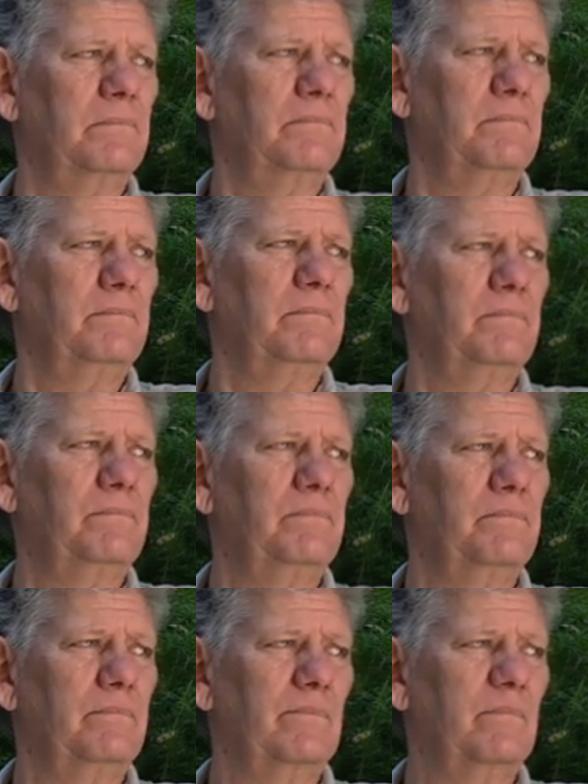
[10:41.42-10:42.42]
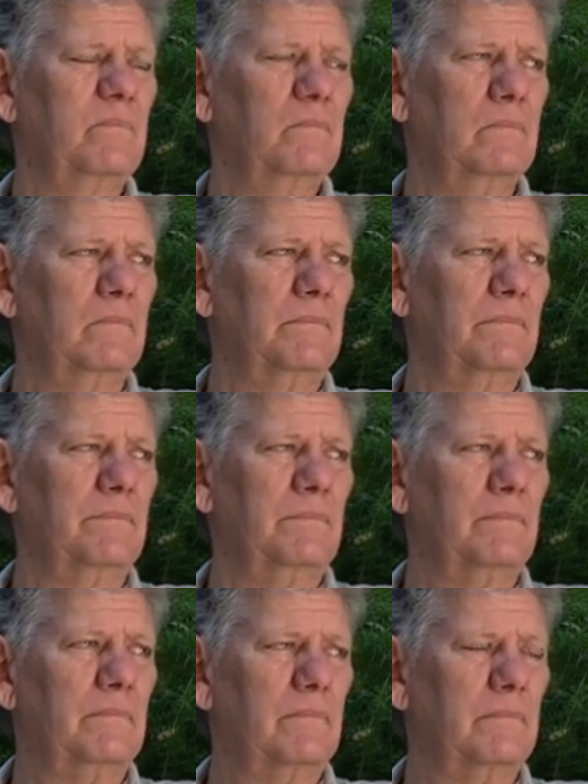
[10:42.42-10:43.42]

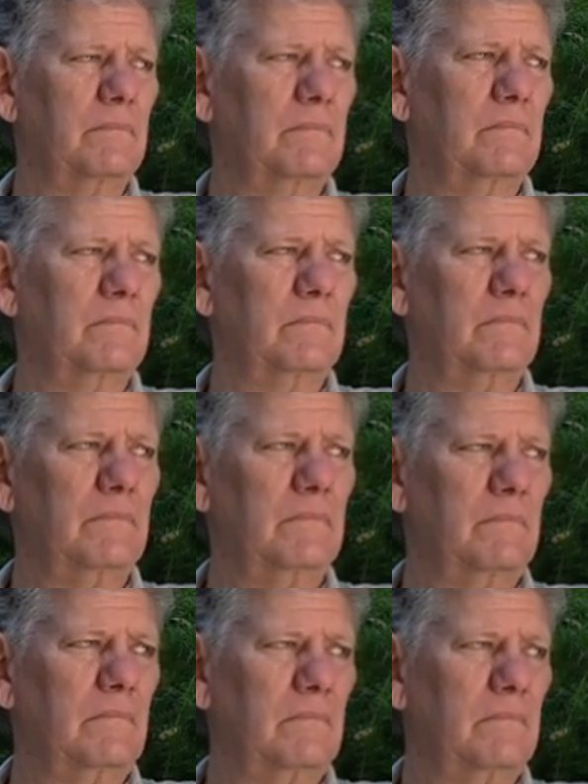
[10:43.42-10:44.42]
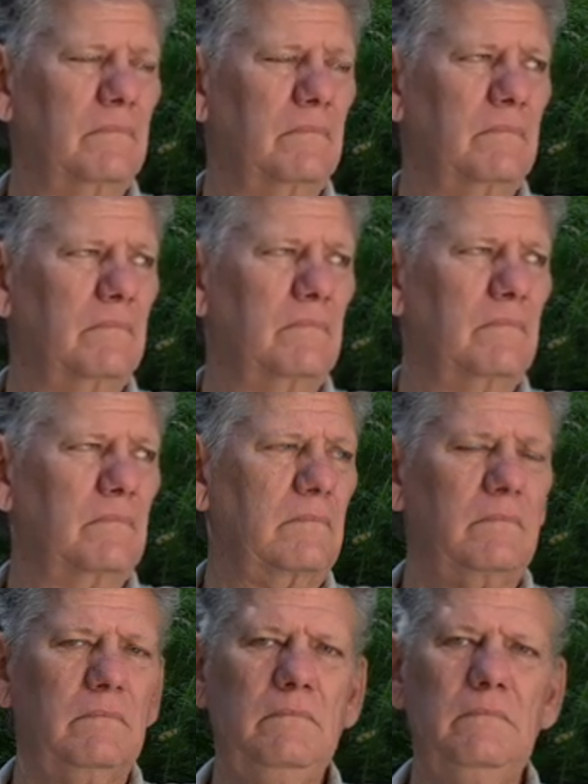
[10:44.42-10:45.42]

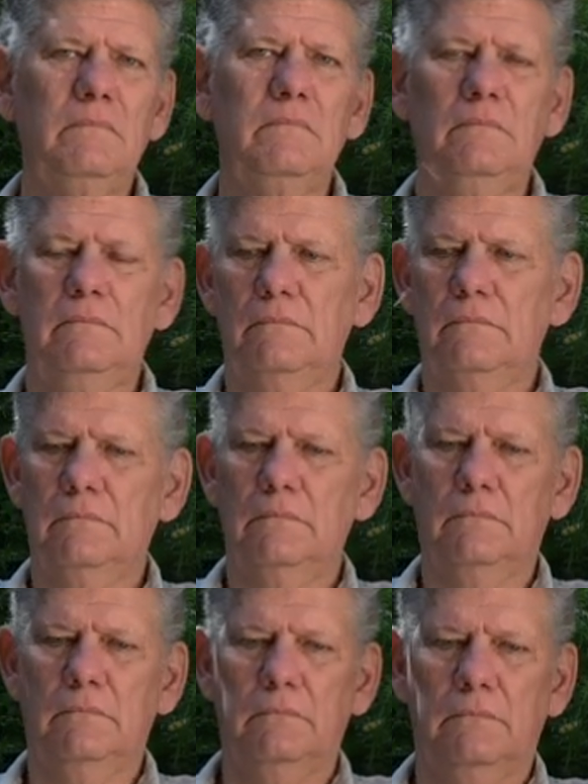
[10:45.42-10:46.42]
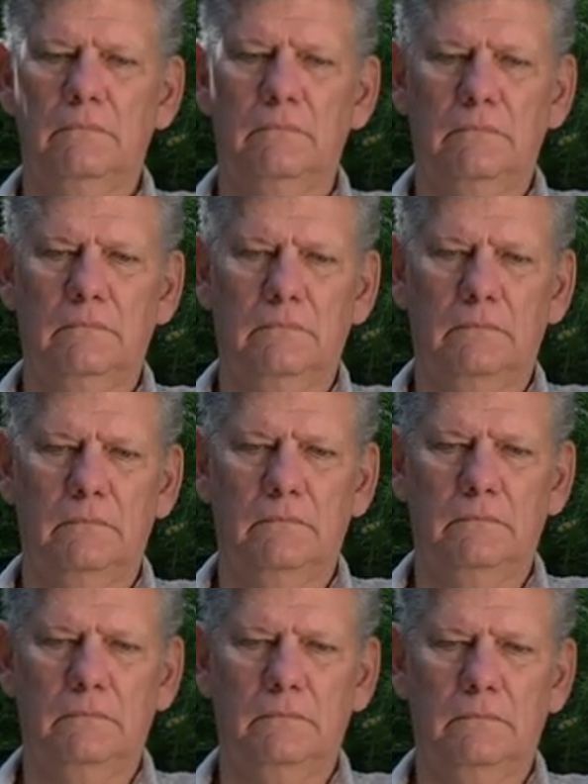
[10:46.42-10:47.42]

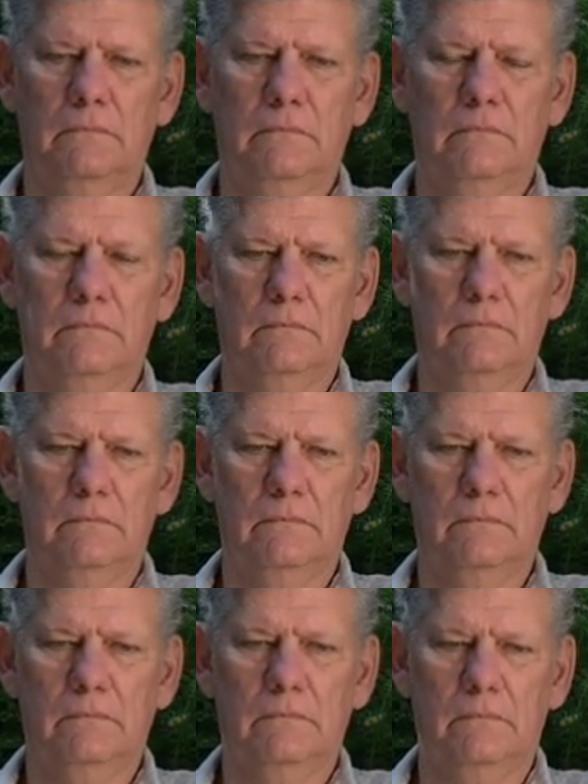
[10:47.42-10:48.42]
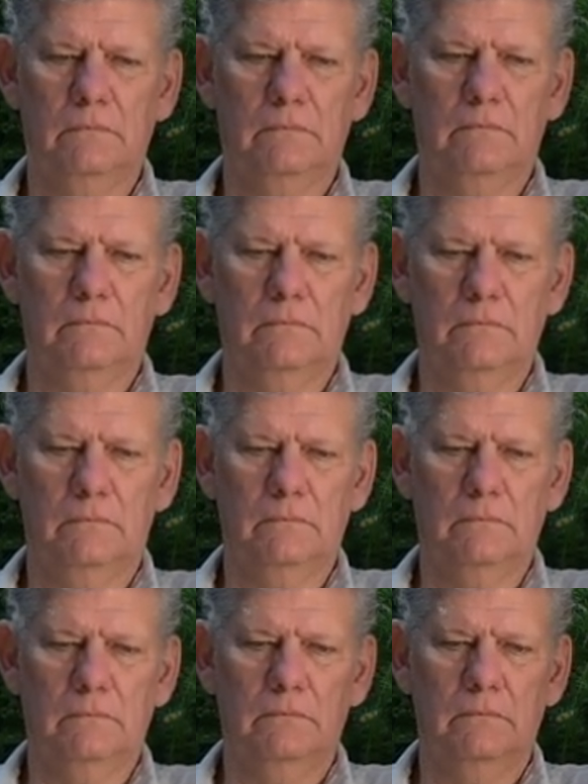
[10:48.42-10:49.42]
This person isn't speaking.